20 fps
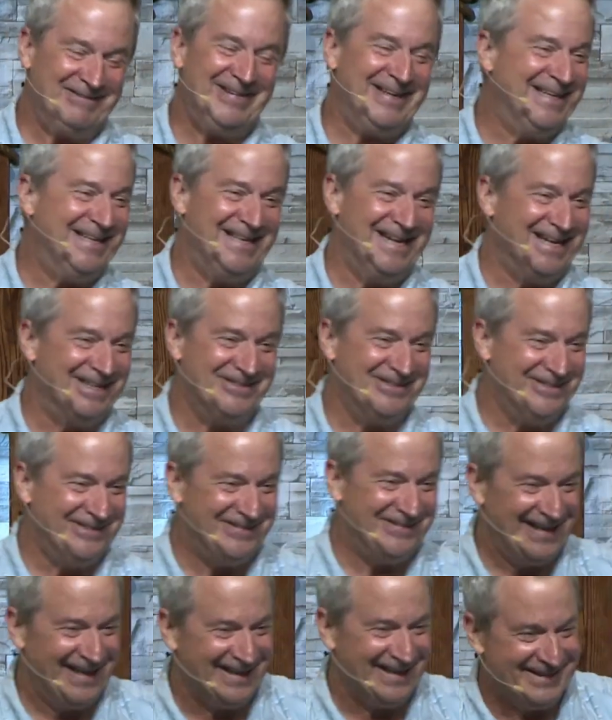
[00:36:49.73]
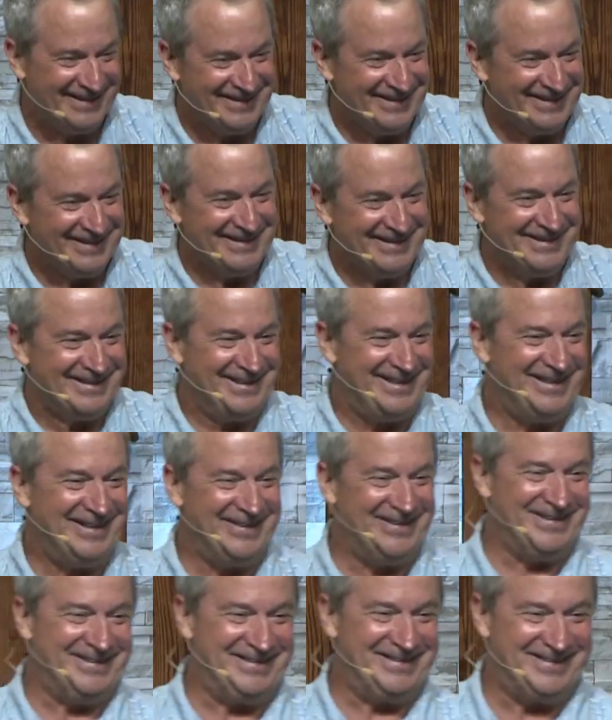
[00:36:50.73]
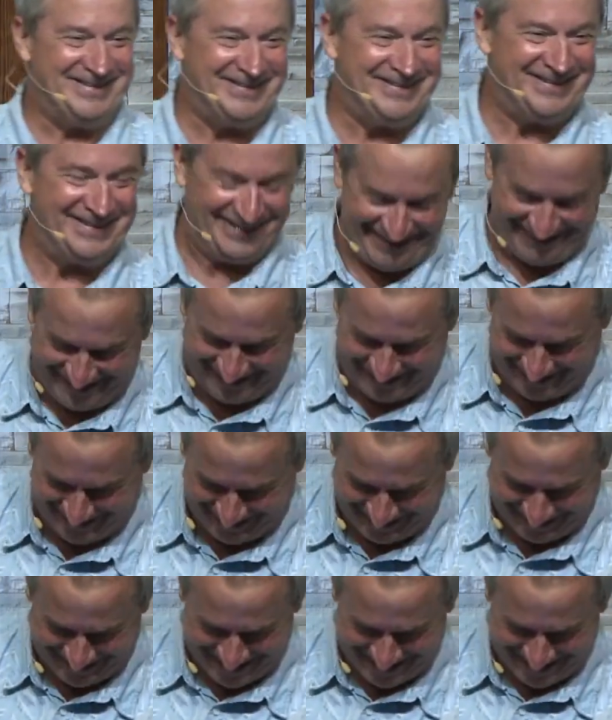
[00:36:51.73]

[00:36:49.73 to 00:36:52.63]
we didn't actually do that.